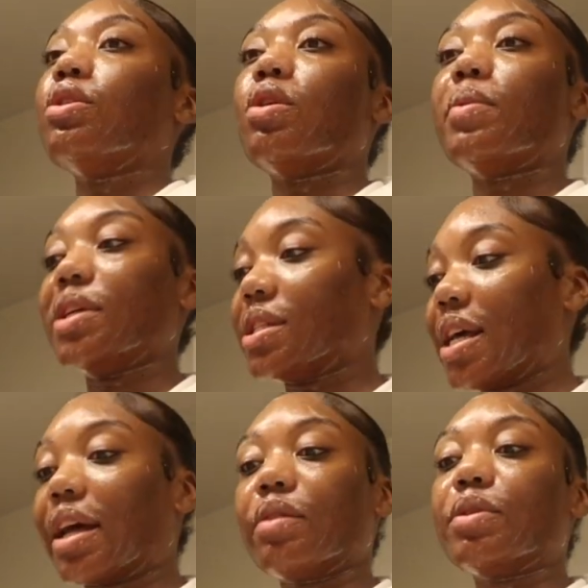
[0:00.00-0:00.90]
Know
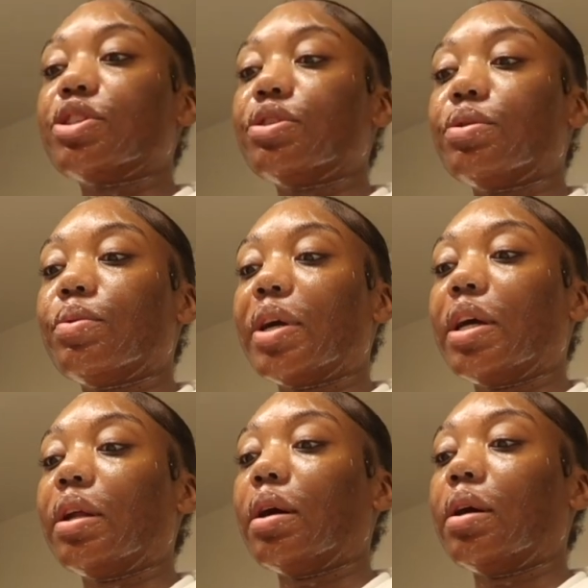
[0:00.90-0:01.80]
exactly what you're
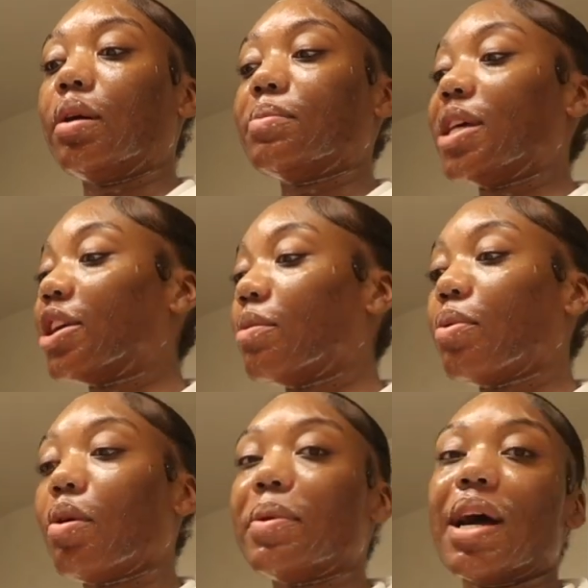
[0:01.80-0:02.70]
doing. Um, take your
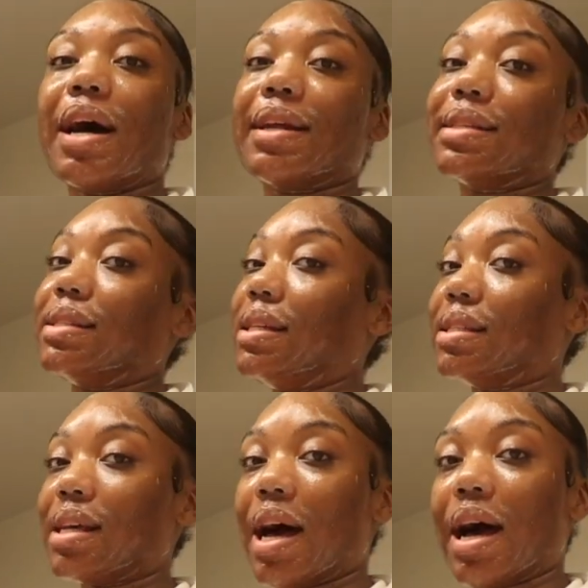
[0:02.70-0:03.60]
probiotics,
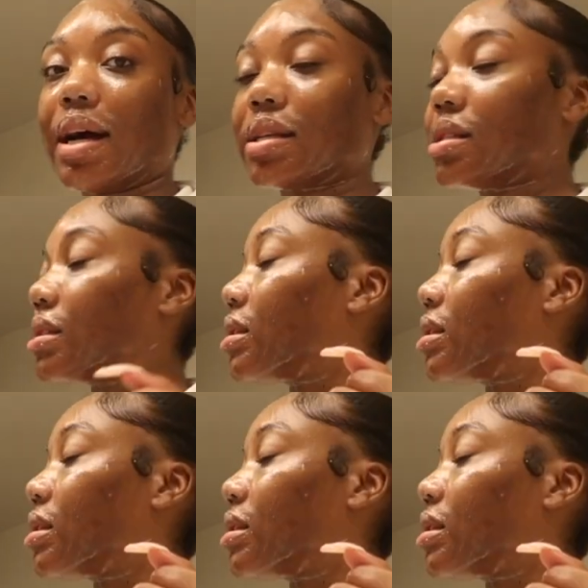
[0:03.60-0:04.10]
detox,